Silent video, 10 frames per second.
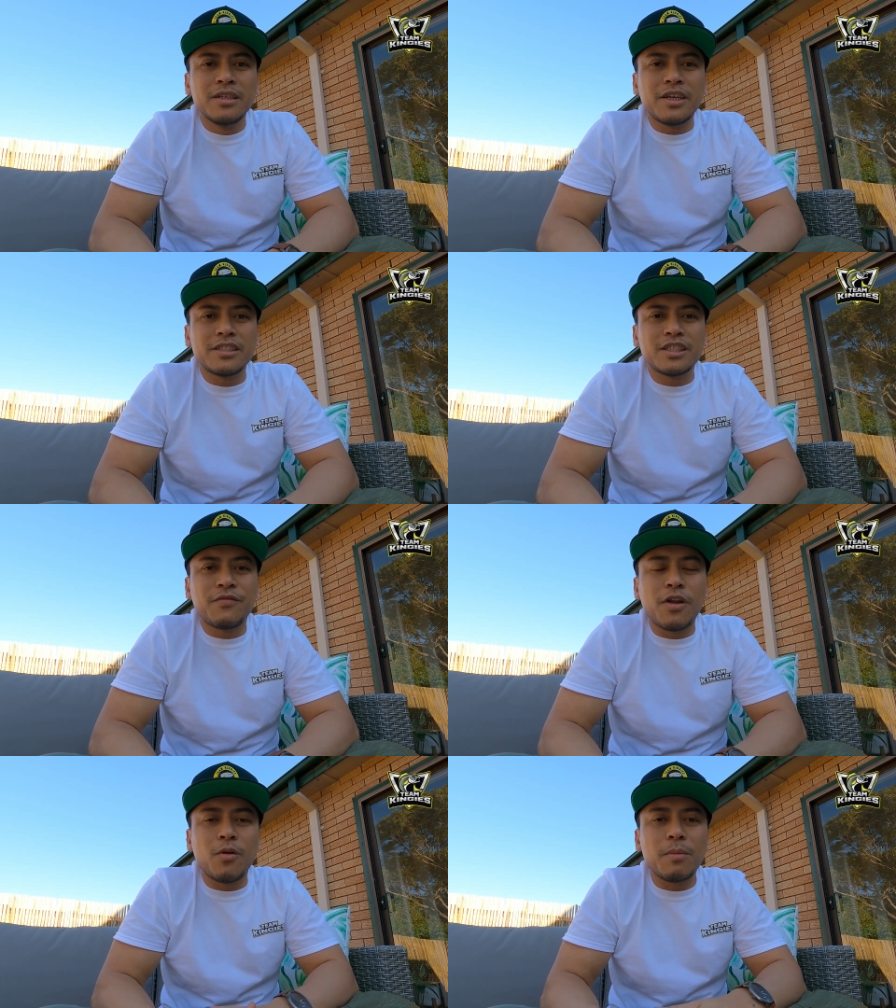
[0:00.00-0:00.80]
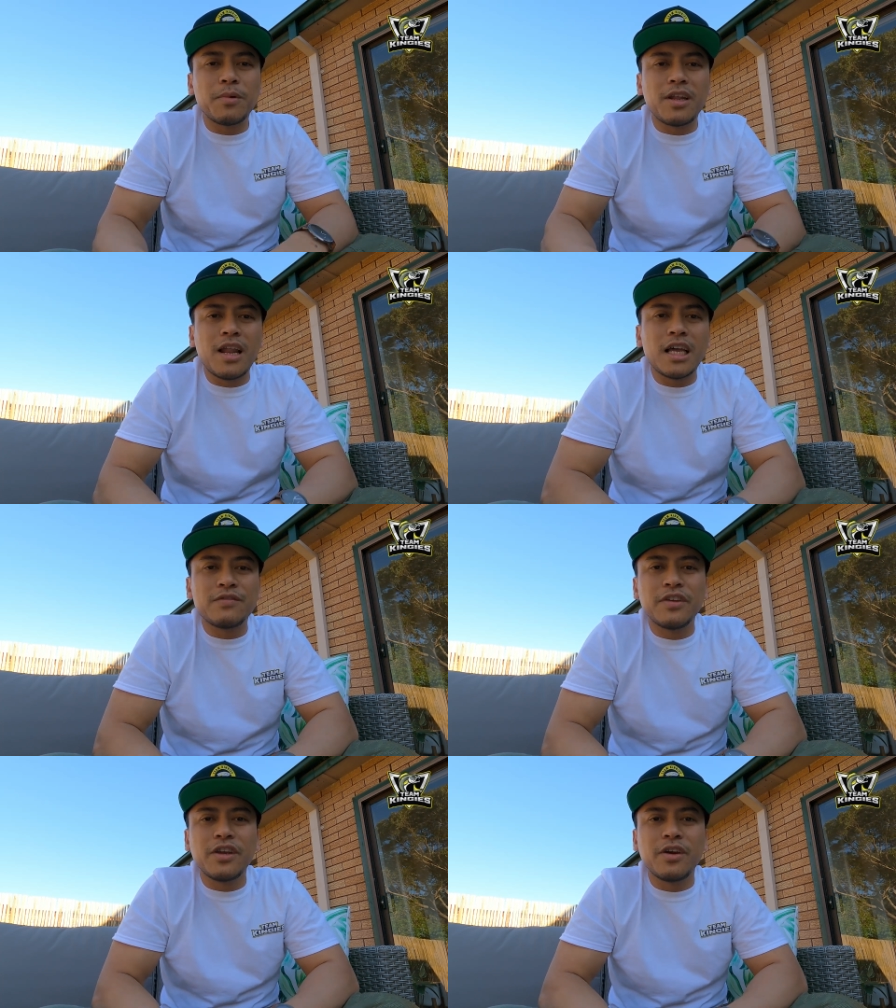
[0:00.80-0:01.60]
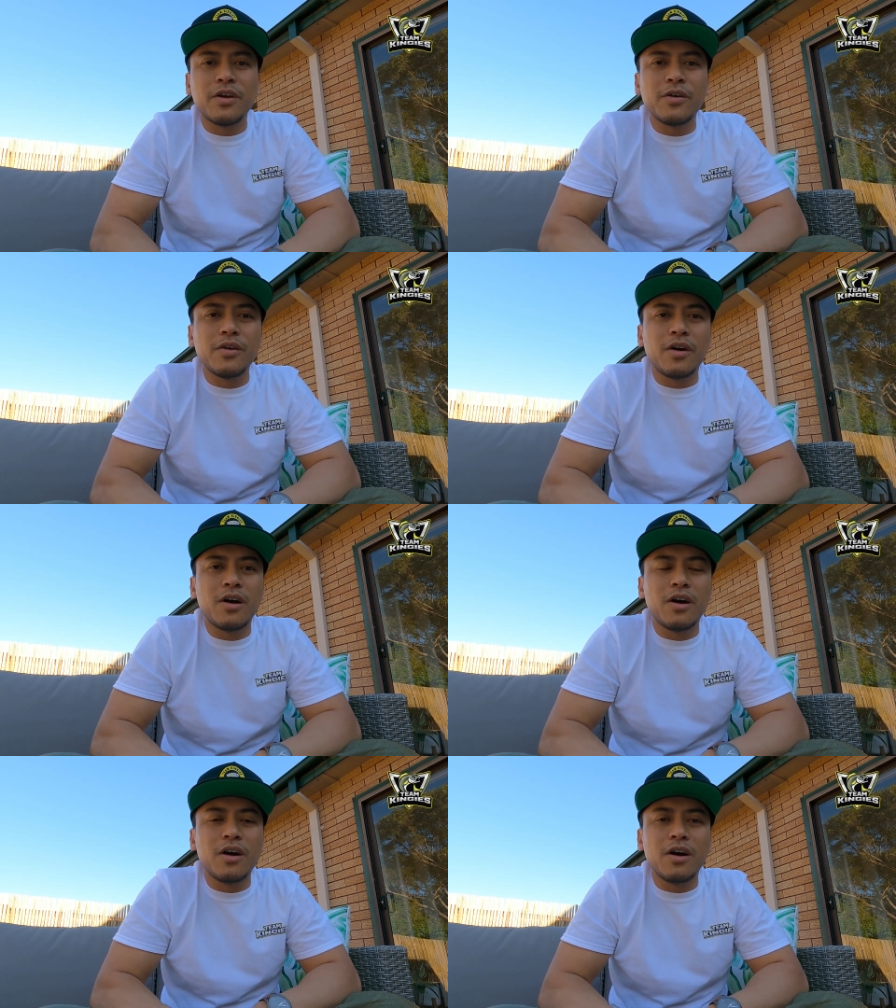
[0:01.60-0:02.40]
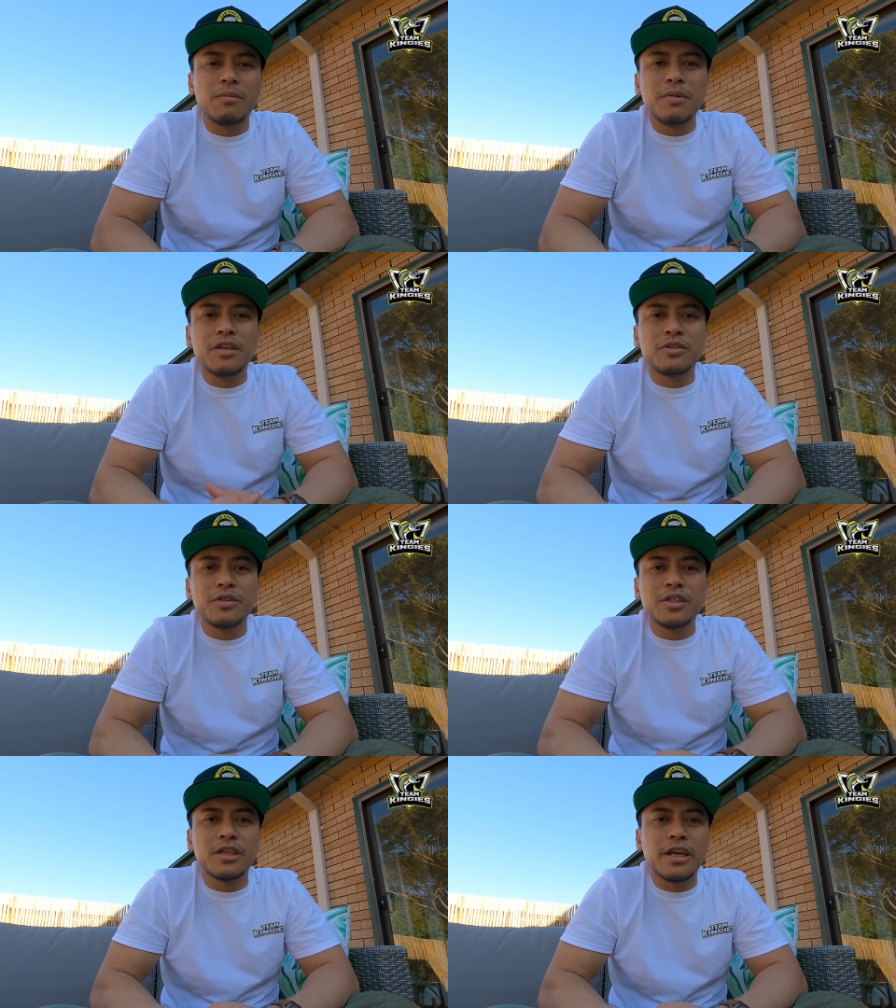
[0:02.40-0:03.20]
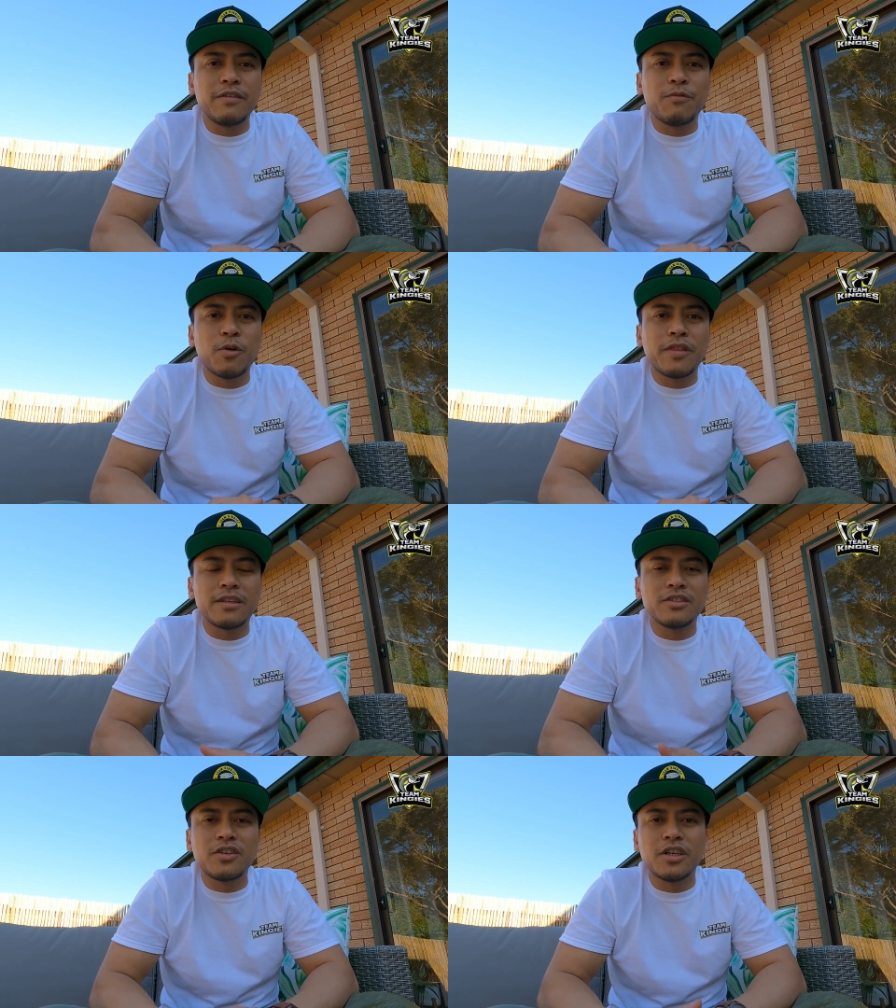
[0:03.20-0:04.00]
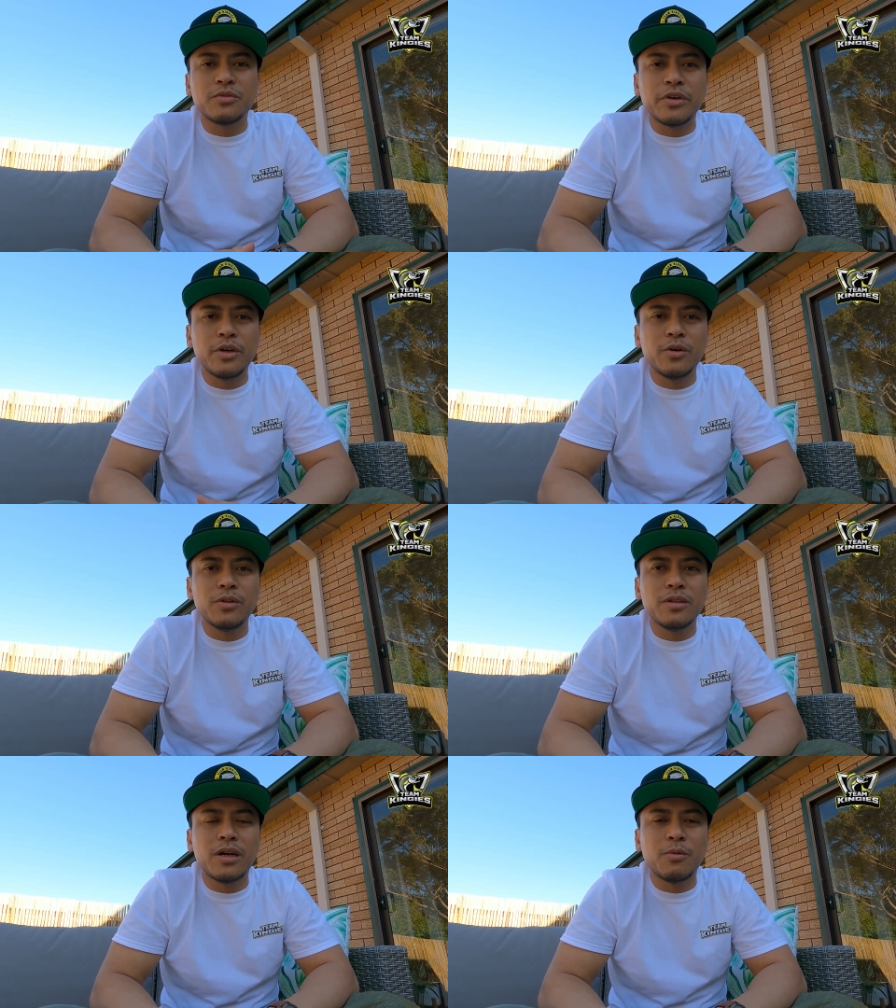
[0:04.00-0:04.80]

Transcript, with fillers: So just to follow up on the last video on uh, me choosing a 4000 size reel,